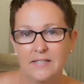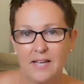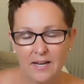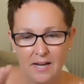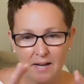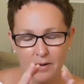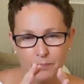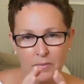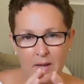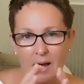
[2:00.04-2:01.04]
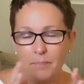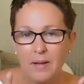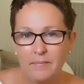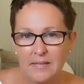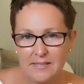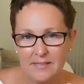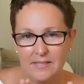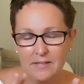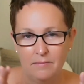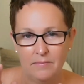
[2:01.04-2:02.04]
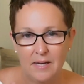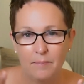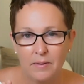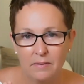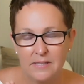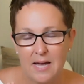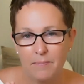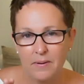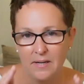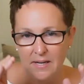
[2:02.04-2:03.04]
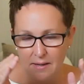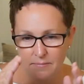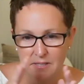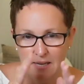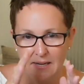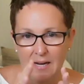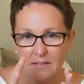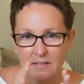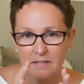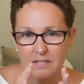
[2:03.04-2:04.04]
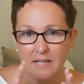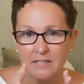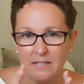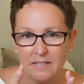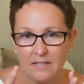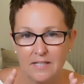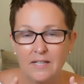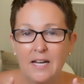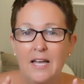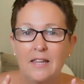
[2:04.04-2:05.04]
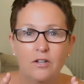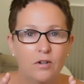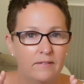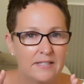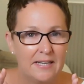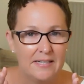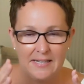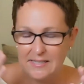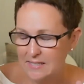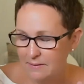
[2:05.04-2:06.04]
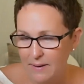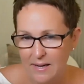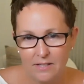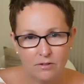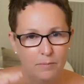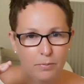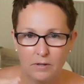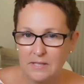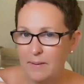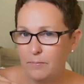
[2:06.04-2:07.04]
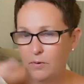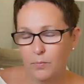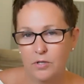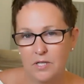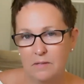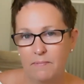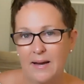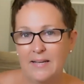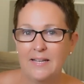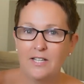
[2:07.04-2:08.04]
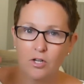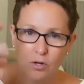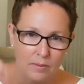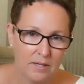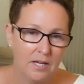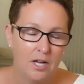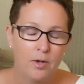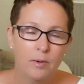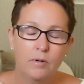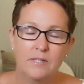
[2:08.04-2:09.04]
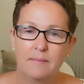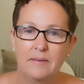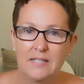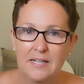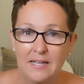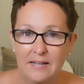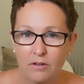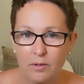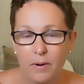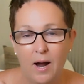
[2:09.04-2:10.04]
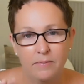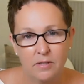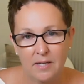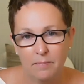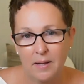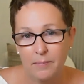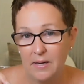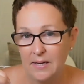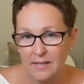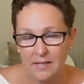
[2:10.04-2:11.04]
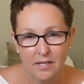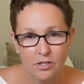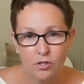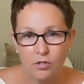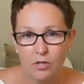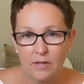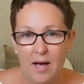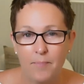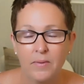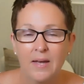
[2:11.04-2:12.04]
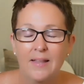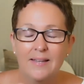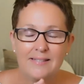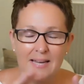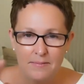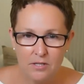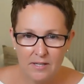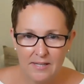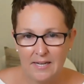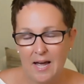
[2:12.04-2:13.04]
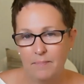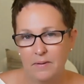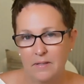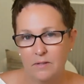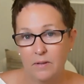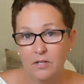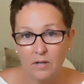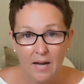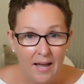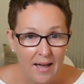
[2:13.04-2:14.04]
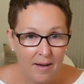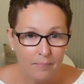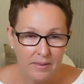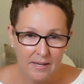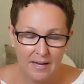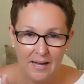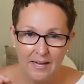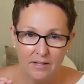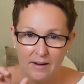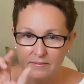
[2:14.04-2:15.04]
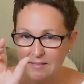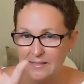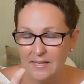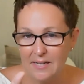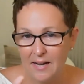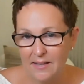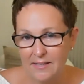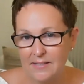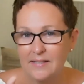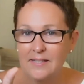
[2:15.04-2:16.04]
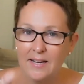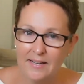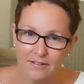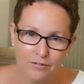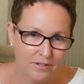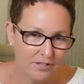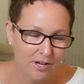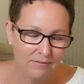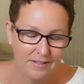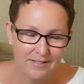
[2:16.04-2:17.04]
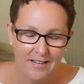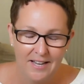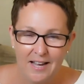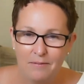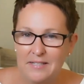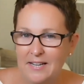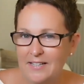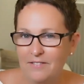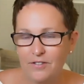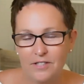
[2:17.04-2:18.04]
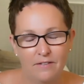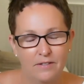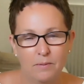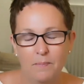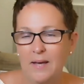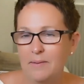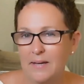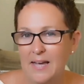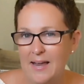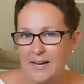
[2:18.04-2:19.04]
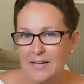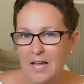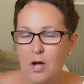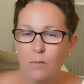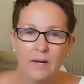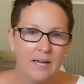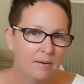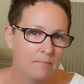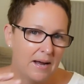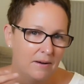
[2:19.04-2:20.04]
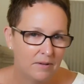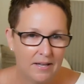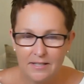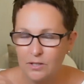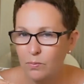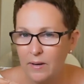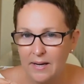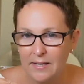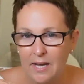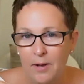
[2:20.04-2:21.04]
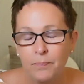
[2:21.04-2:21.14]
it's like a plumbing system that builds up and it keeps getting junk. Then all of a sudden it smells or it blocks up or it pushes back. And then you go and put something to clear all the pipes or get a plumber in to do that. The same sort of thing happens with your car, but the car, you have a sticker that says take it in for a service. And we take it in for a service, we pay the mechanic, we get it back and we're like, sweet.